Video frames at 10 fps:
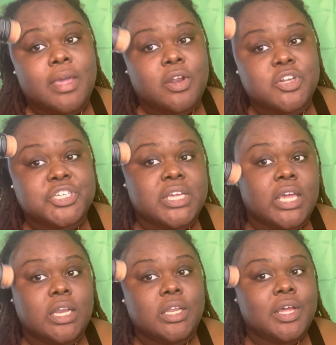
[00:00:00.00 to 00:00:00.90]
energy
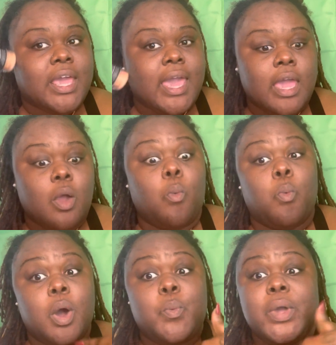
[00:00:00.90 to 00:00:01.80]
and look at
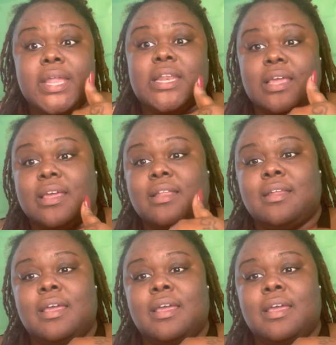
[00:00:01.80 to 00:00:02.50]
what we did?